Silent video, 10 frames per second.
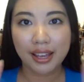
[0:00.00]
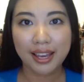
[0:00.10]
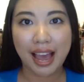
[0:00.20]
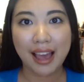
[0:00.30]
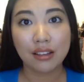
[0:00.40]

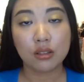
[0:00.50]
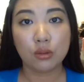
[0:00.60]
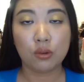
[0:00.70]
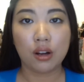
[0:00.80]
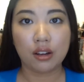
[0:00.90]
Hey guys,
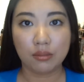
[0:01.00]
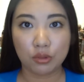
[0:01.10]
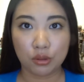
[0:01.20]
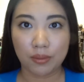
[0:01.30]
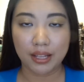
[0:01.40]

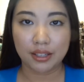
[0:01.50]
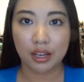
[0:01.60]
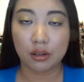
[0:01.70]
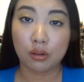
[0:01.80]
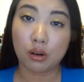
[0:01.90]
welcome to my
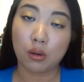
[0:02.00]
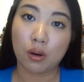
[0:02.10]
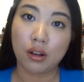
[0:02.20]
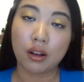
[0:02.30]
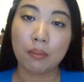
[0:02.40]
channel or
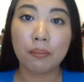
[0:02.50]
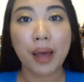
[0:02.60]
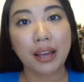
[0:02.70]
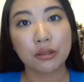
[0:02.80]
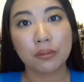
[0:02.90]
welcome
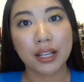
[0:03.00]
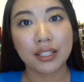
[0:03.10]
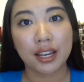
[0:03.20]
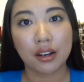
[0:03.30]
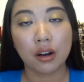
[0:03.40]
back to my
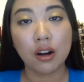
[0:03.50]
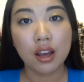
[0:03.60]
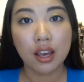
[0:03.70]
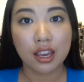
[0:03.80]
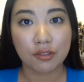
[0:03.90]
channel.
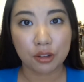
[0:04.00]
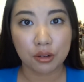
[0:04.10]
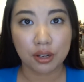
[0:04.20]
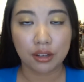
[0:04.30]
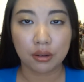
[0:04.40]
If
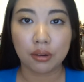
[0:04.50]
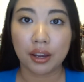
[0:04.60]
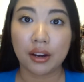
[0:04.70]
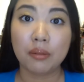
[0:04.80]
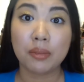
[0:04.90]
you are new
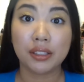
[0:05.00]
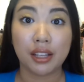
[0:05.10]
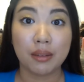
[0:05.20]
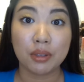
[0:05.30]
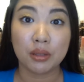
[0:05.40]
here, my
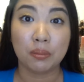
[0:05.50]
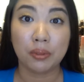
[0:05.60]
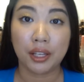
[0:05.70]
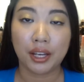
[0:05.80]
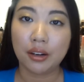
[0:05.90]
name is
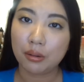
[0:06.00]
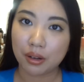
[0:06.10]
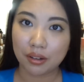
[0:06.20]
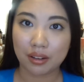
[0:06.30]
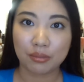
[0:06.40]
Blair.
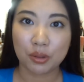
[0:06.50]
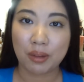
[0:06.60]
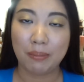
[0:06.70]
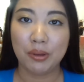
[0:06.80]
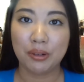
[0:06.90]
Welcome to
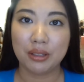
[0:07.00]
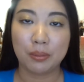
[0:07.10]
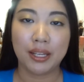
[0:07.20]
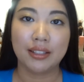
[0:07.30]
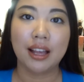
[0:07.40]
my beauty
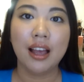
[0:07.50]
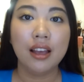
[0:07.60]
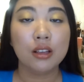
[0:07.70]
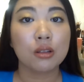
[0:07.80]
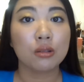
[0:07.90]
space.
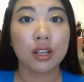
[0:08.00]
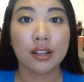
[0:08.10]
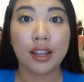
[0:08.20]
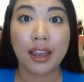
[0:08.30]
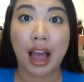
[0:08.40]
So
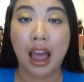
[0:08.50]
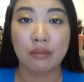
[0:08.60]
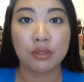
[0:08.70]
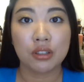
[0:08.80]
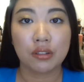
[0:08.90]
today I
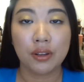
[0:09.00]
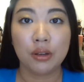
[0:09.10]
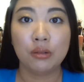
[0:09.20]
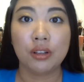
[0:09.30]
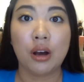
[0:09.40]
am serving
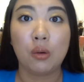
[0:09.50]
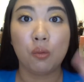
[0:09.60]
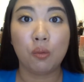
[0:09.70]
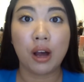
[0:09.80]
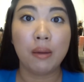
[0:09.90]
you
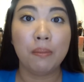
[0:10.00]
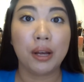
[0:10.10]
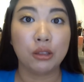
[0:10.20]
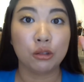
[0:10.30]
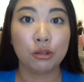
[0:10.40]
not one
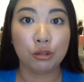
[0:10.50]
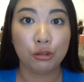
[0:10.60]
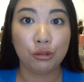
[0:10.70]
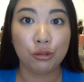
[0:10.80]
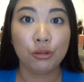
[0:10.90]
but
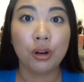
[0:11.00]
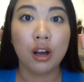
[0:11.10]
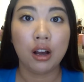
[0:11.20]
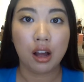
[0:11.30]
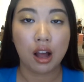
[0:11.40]
two
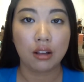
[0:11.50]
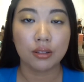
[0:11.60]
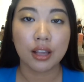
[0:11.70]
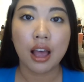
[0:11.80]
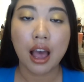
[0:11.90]

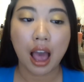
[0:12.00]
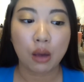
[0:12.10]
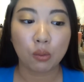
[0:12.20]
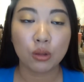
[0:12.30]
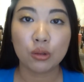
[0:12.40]
hauls.
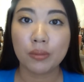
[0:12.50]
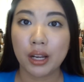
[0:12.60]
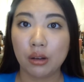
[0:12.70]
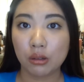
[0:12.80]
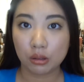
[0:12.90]
I went to
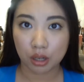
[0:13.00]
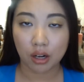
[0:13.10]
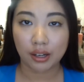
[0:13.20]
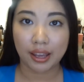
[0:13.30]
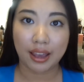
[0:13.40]
my local
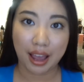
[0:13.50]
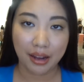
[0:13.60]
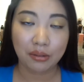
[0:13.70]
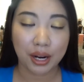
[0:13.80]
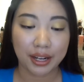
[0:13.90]
Target
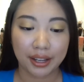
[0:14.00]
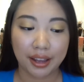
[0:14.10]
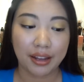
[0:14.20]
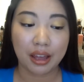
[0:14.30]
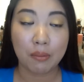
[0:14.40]
and Rite
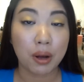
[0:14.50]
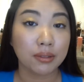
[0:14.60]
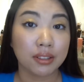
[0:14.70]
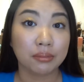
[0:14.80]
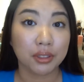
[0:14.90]
Aid and I
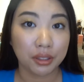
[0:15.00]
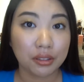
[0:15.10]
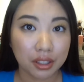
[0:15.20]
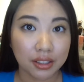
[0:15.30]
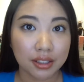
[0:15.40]
bought some
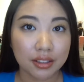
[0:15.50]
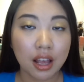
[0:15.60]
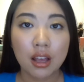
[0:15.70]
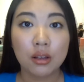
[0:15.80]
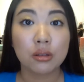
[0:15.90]
new goodies.
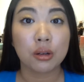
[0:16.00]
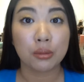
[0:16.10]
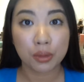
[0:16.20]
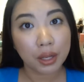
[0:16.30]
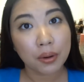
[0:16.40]
So I
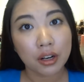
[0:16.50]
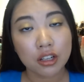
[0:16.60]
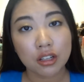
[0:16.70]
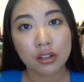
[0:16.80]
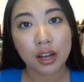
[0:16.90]
really want
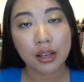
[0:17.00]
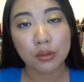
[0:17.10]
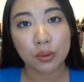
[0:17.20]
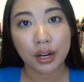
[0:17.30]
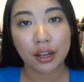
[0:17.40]
to show you
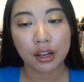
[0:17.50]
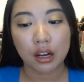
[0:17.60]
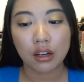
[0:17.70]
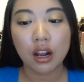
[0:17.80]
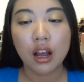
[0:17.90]
guys what I
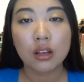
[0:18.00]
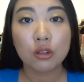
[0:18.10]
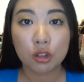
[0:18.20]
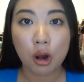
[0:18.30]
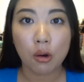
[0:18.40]
got.
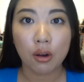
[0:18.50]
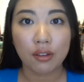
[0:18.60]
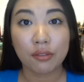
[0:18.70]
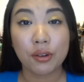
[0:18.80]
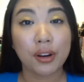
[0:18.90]
So
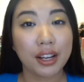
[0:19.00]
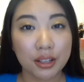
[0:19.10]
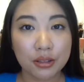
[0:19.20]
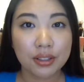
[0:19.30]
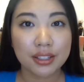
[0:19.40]
if you are
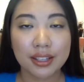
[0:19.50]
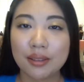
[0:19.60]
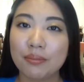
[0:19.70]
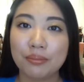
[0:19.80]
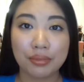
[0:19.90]

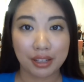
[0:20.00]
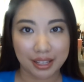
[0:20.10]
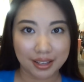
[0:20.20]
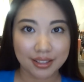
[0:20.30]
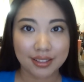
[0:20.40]
interested,
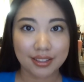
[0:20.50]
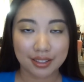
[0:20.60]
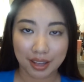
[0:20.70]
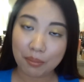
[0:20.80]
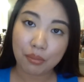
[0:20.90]
please
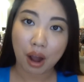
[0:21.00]
just keep